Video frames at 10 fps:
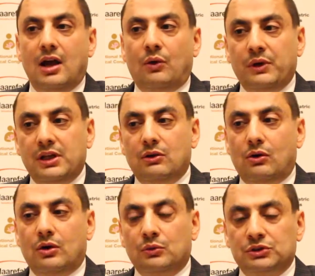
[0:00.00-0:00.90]
We
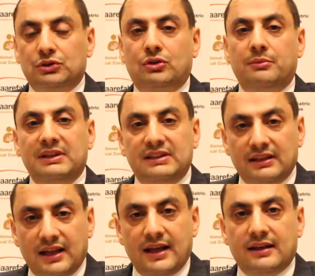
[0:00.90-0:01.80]
always recommend
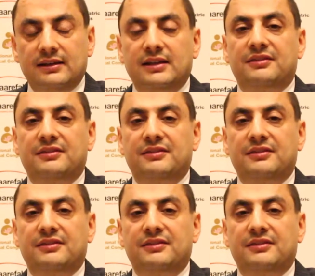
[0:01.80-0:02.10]
an early